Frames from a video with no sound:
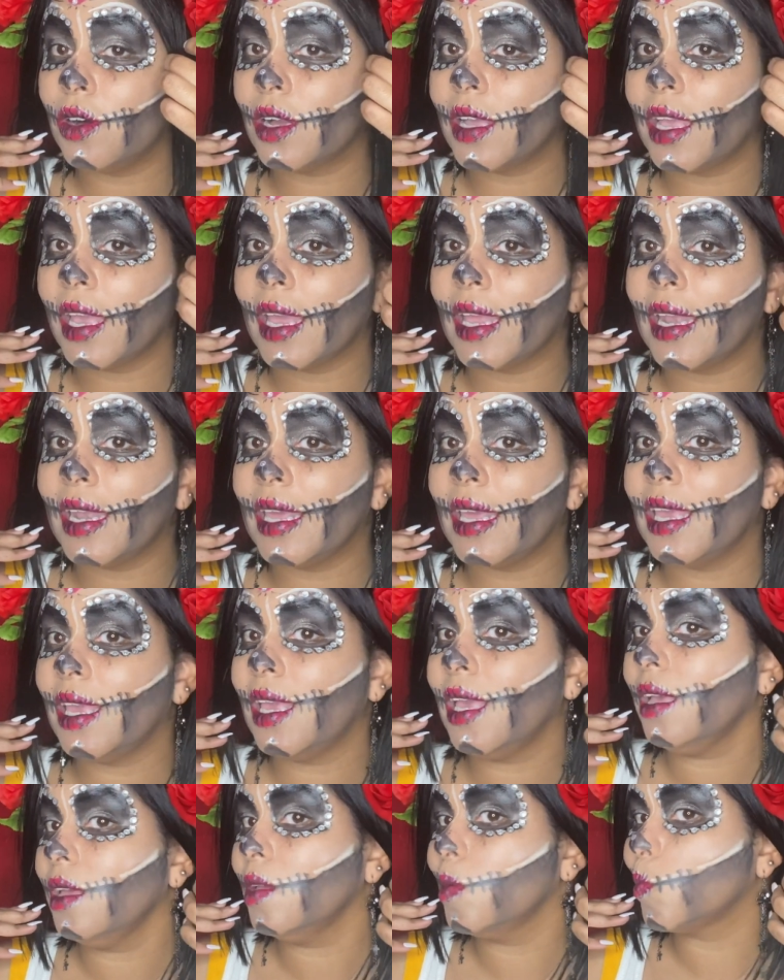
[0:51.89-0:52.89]

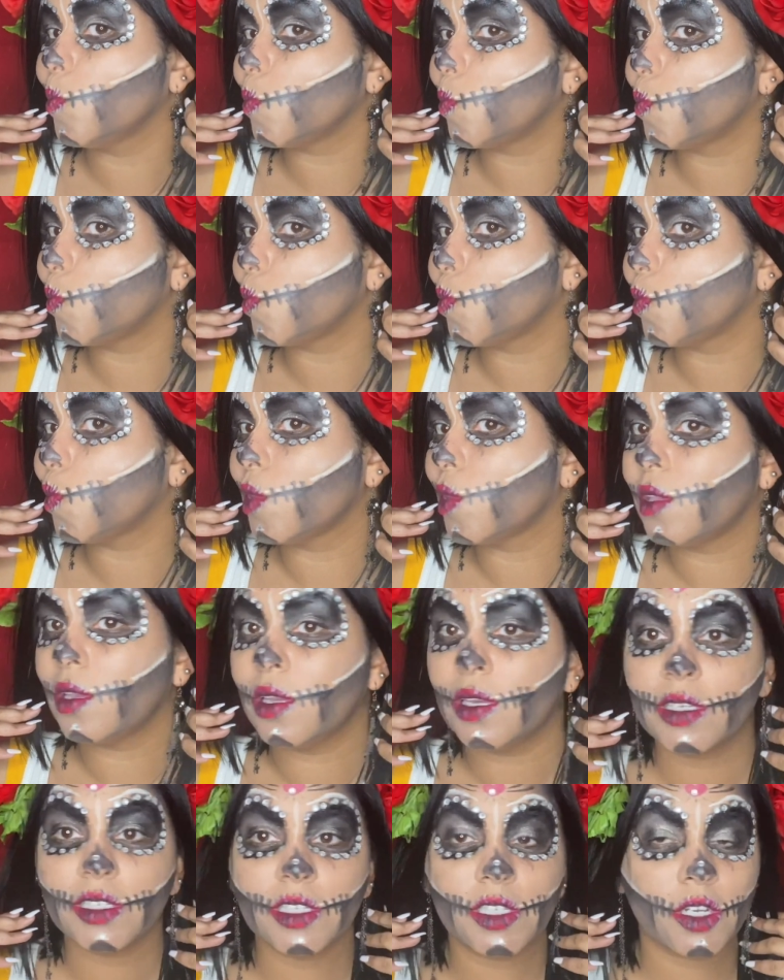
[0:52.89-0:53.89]
candy
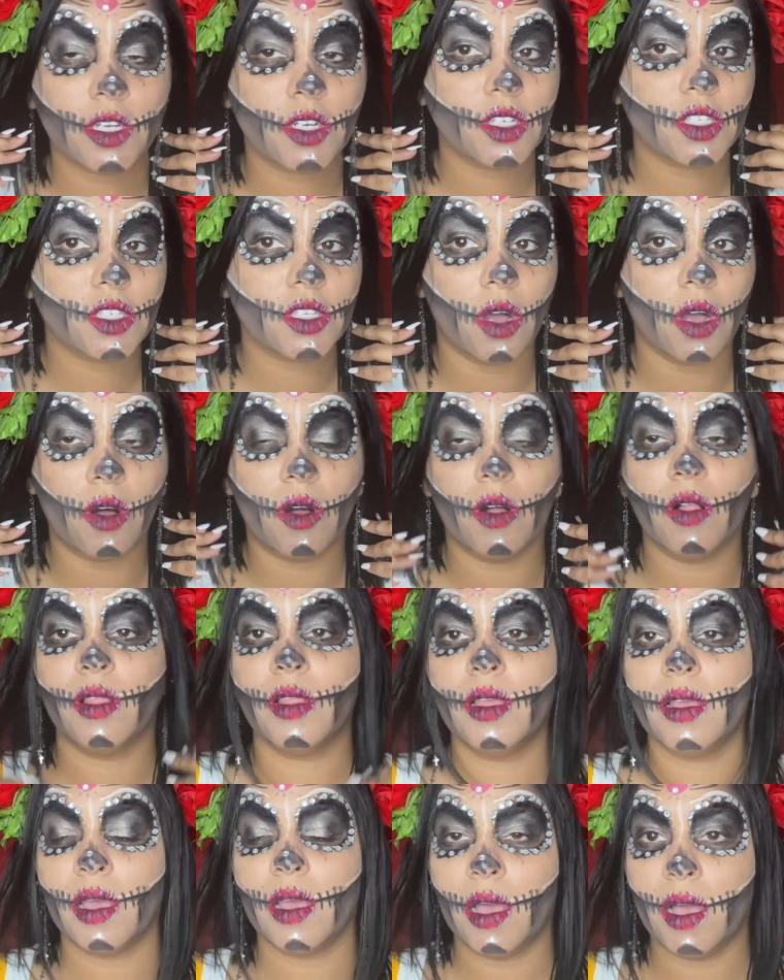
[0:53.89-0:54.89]
sugar
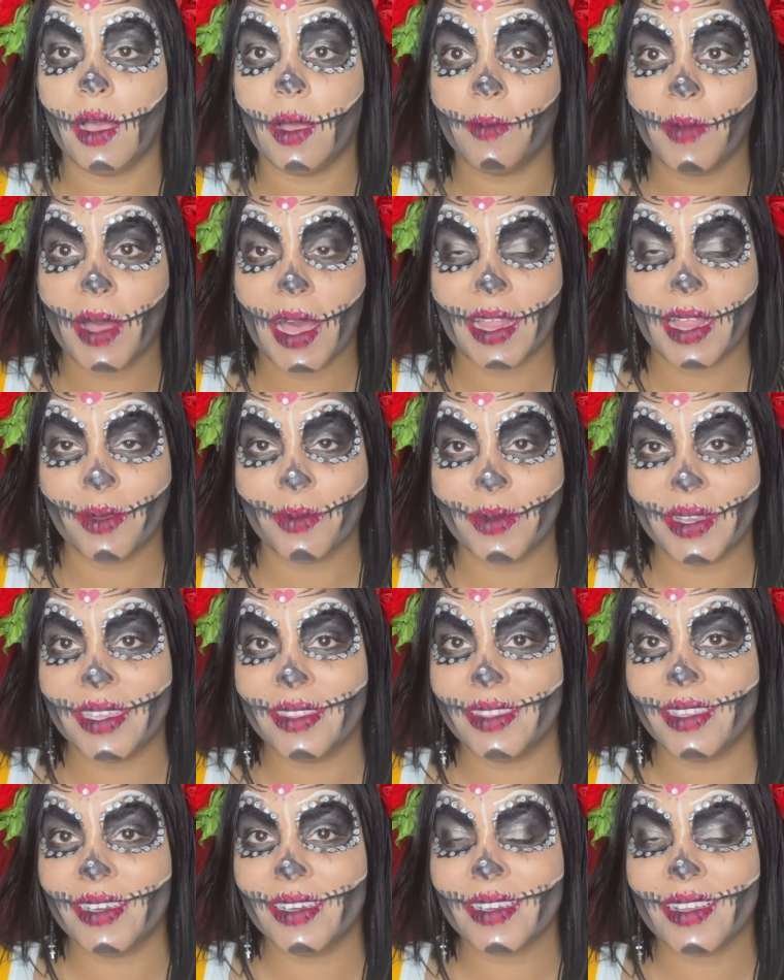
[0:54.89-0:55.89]
skull Halloween
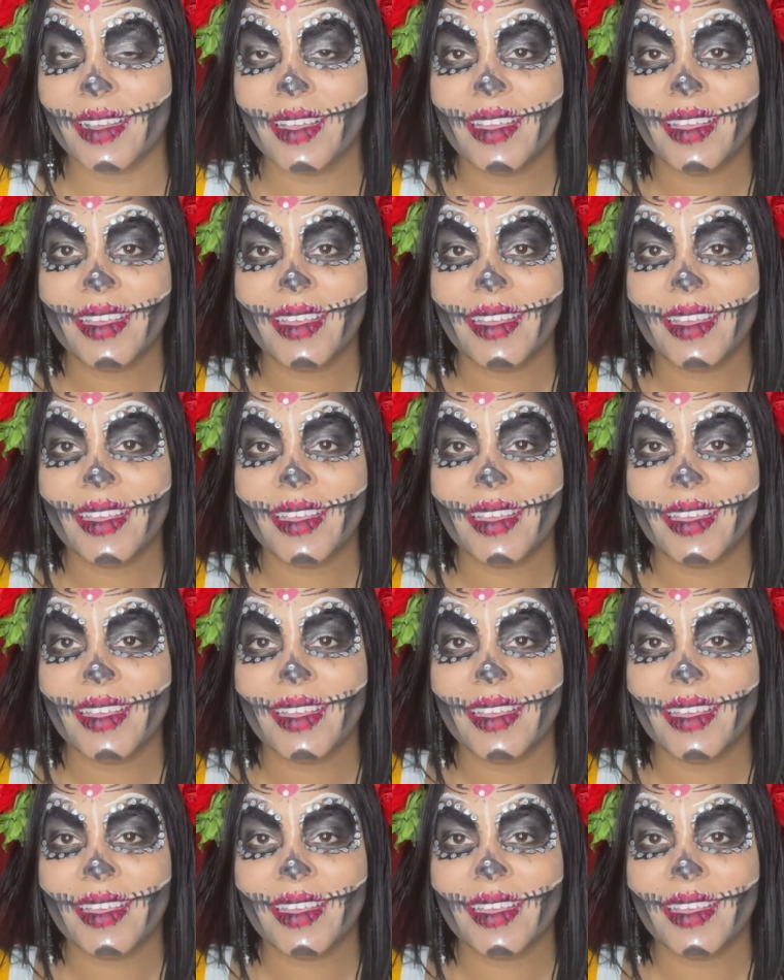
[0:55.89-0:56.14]
look.